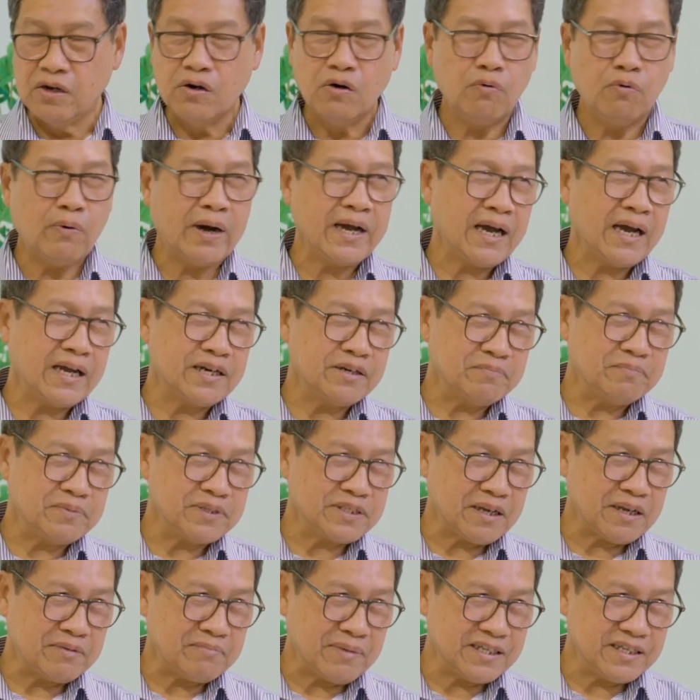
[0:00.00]
Why
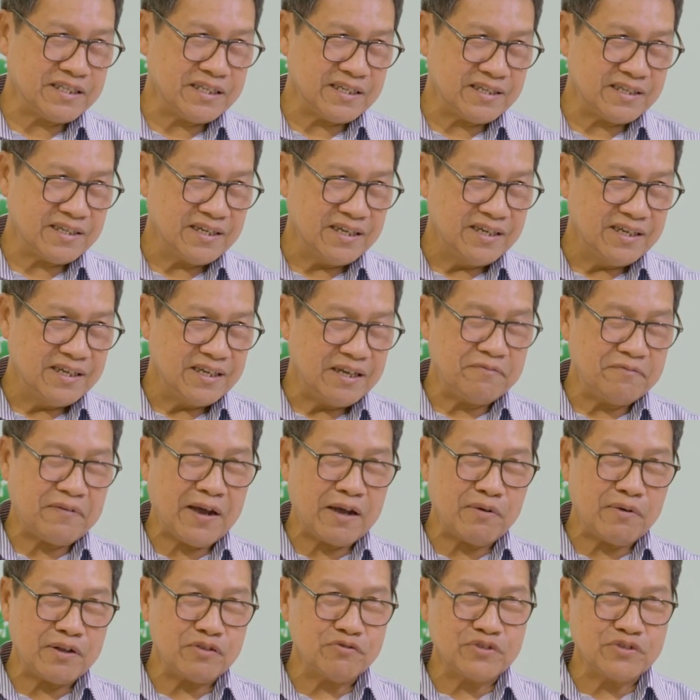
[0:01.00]
100% margin? If
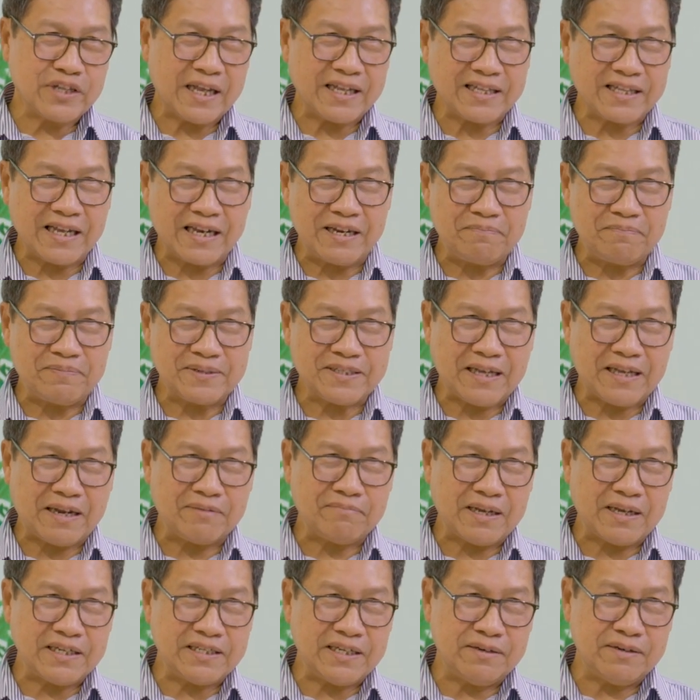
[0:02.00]
I want to take 30%
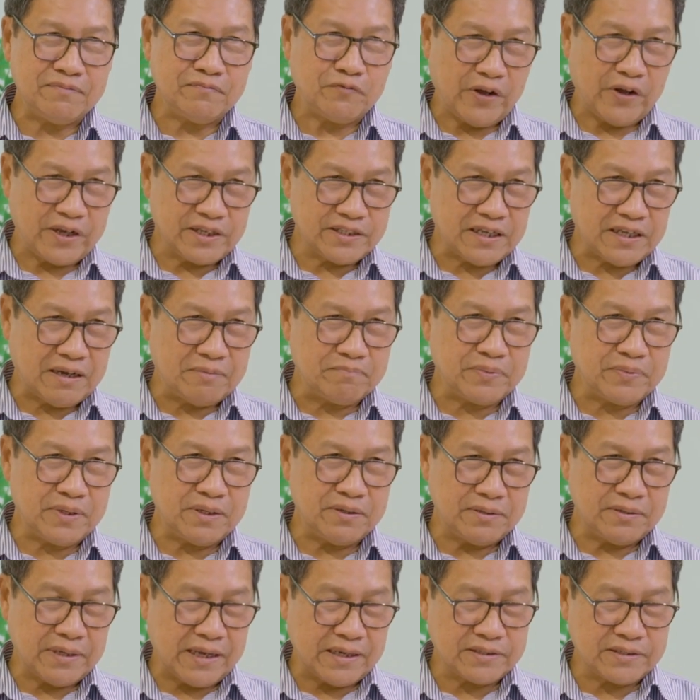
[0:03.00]
margin, for
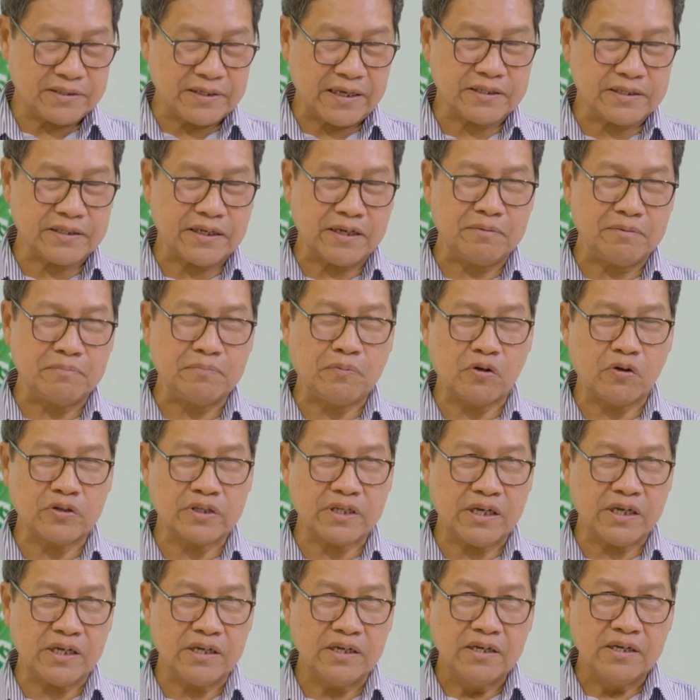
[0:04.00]
example, as an
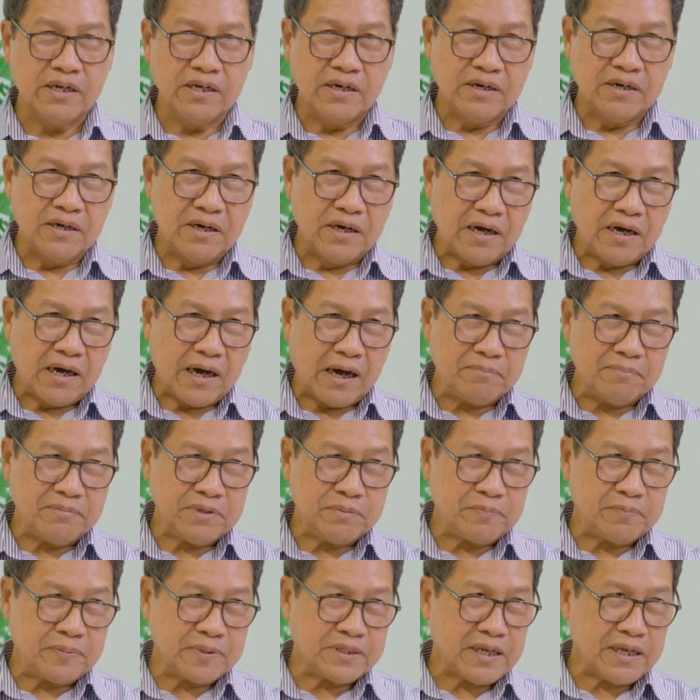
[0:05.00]
importer, how many
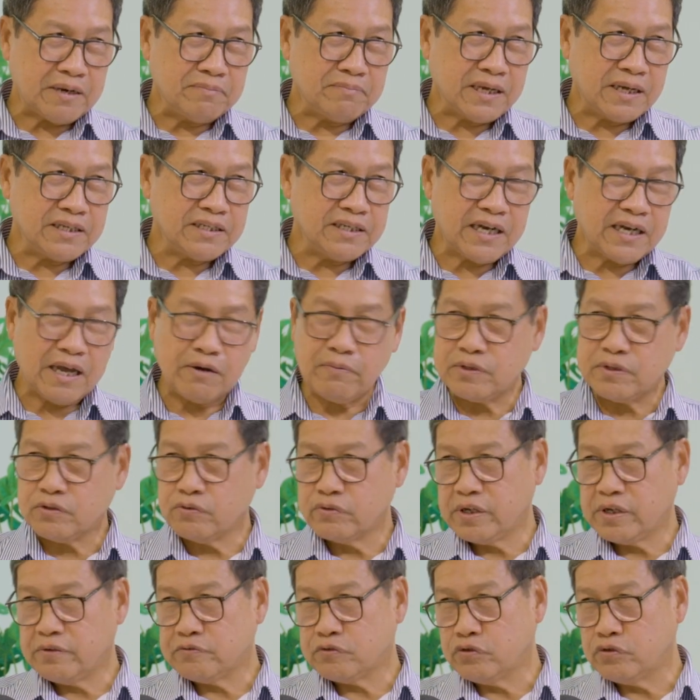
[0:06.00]
percent margin I want to
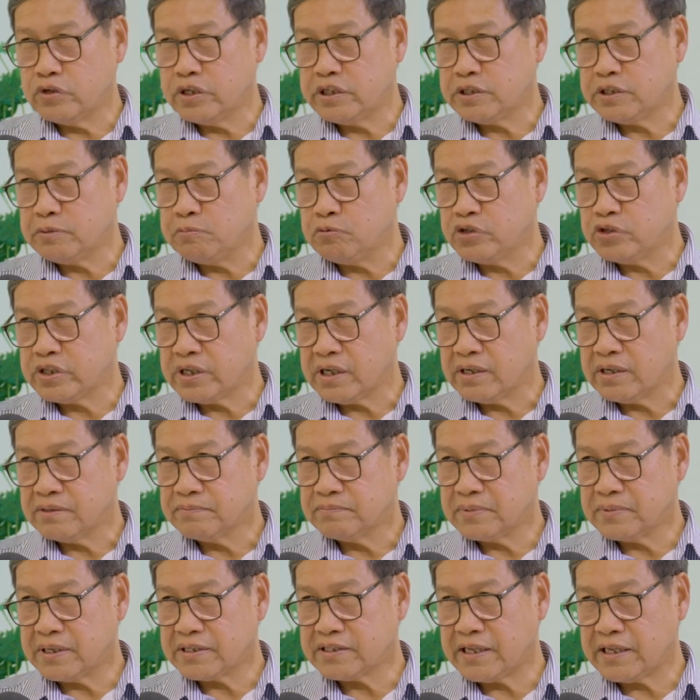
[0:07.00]
give to the distributor?
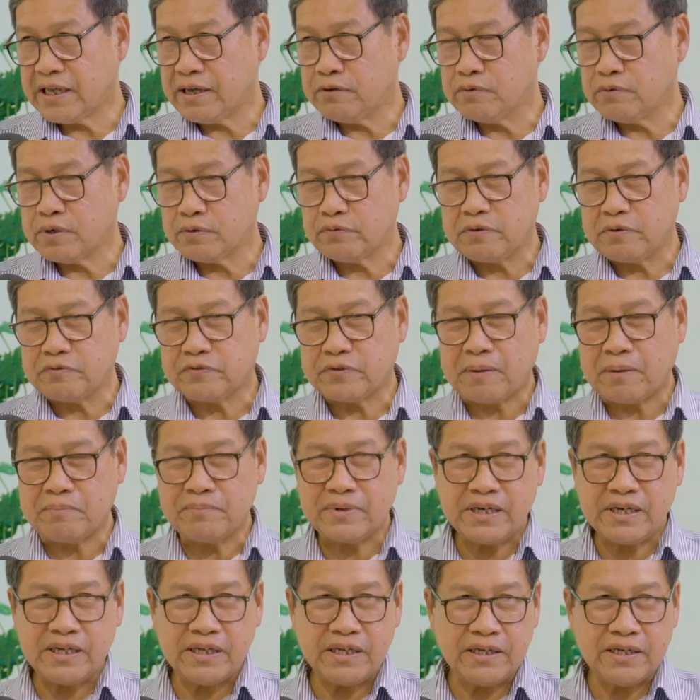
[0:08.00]
Let's say I work with
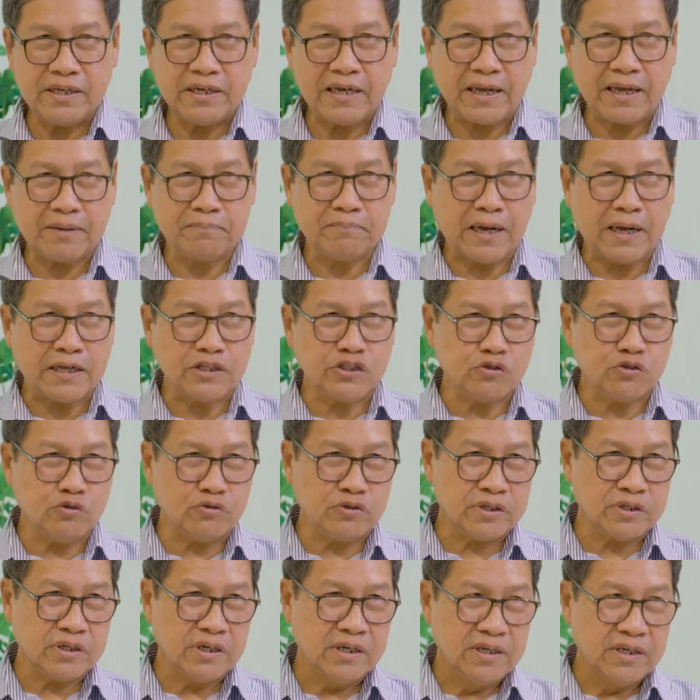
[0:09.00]
somebody like
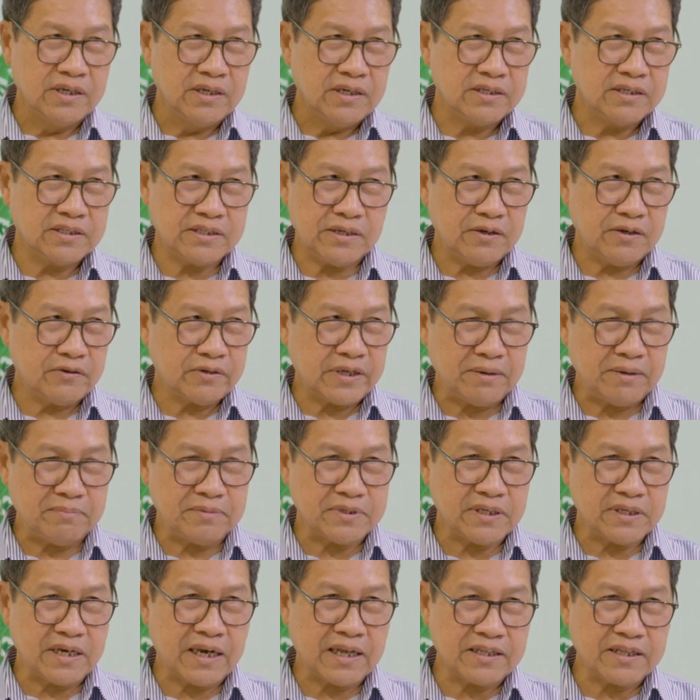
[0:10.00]
Banchun. You say, okay,
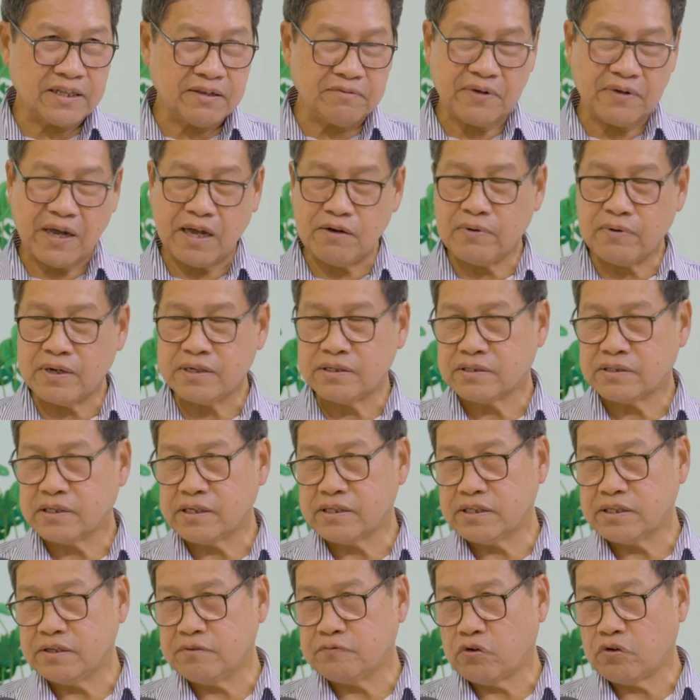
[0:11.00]
Mr. Latif, I want
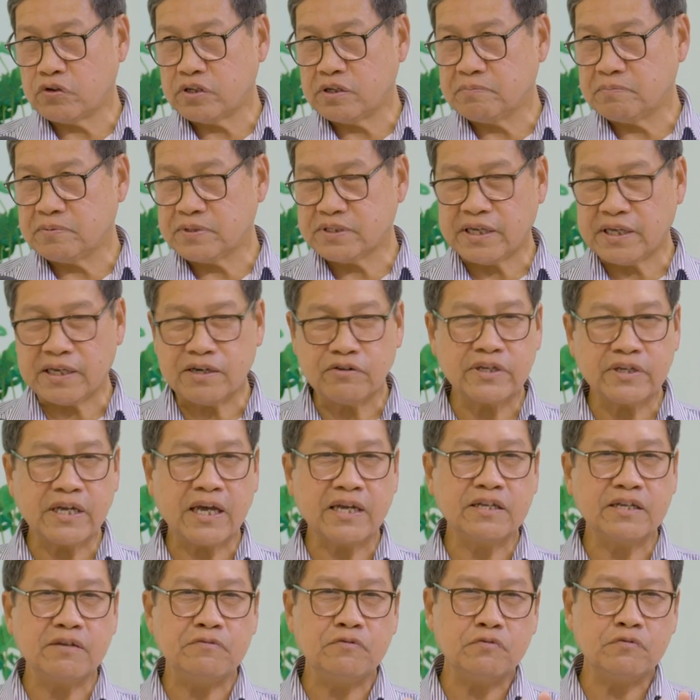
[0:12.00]
30-40%. Okay,
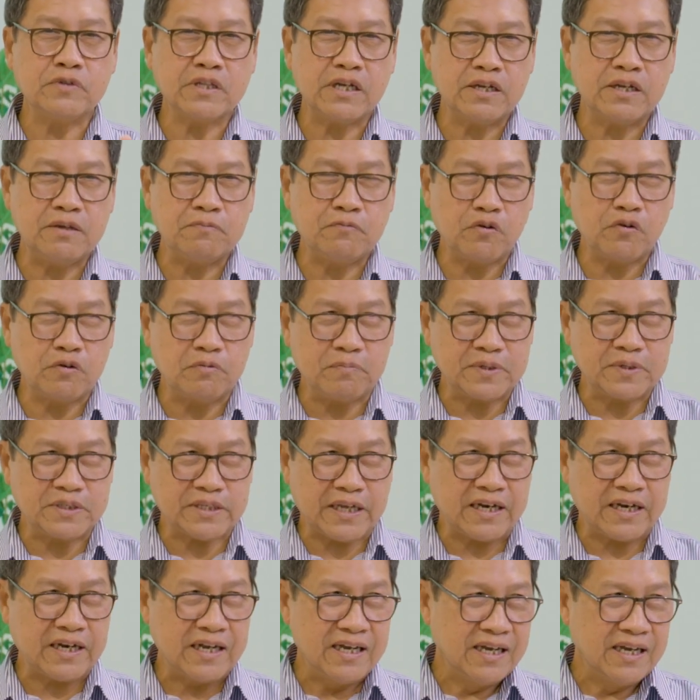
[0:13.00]
I give you
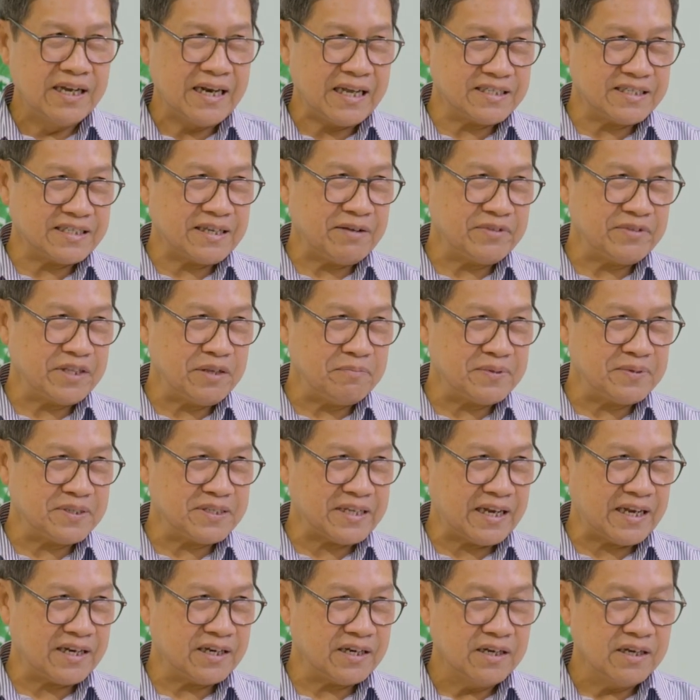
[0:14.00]
30-40%. That's
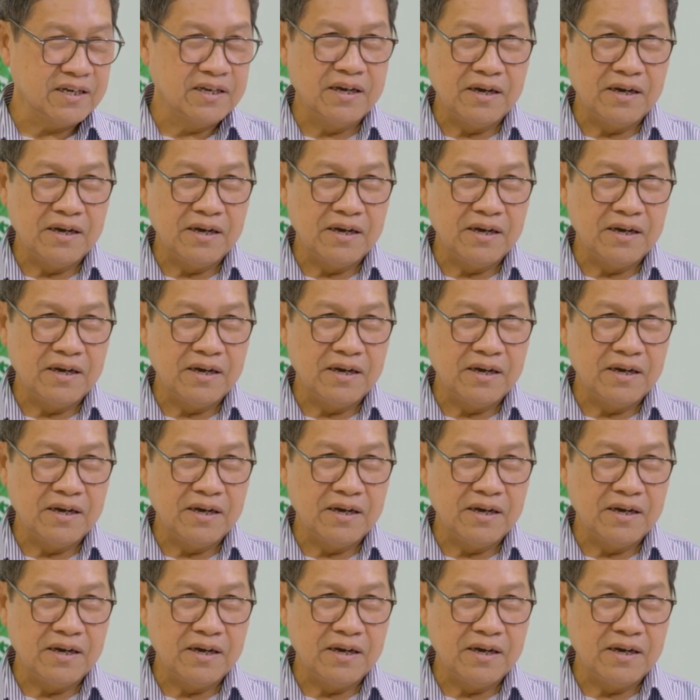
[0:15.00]
70%.